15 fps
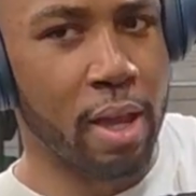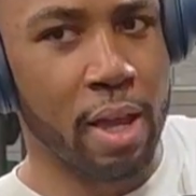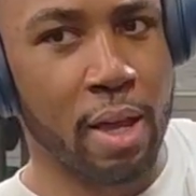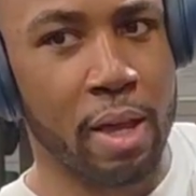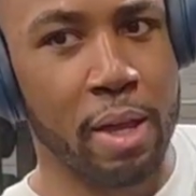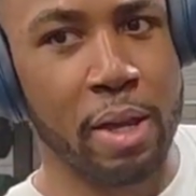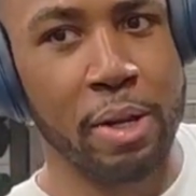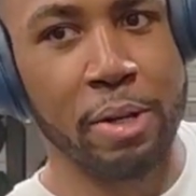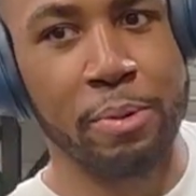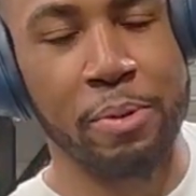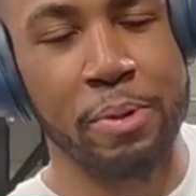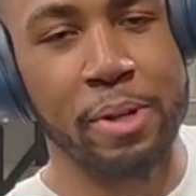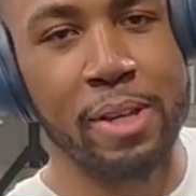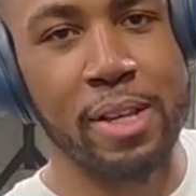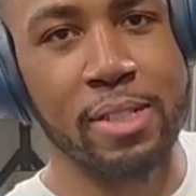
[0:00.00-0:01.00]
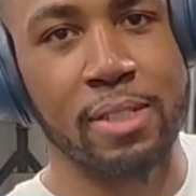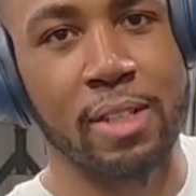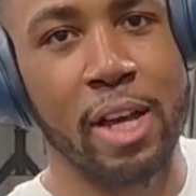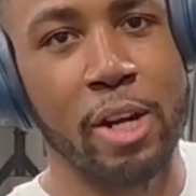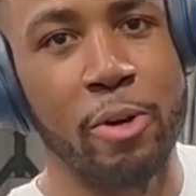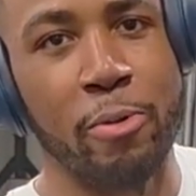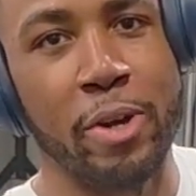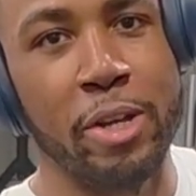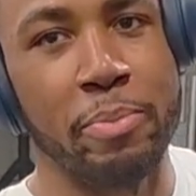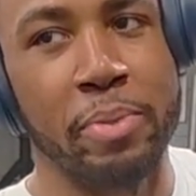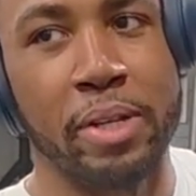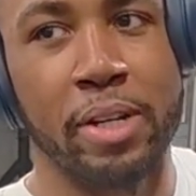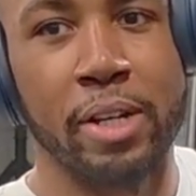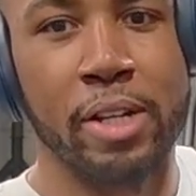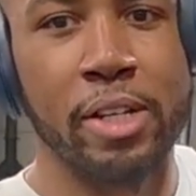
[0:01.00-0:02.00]
And it's lighter weight
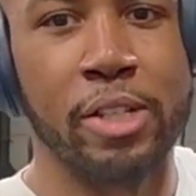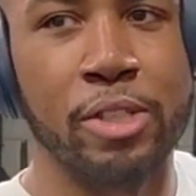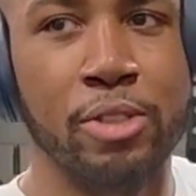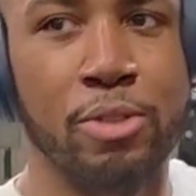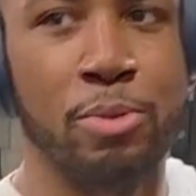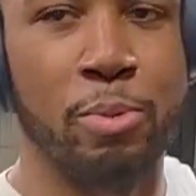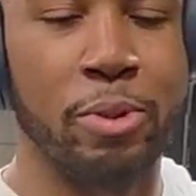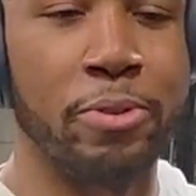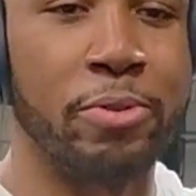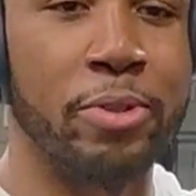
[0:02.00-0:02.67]
because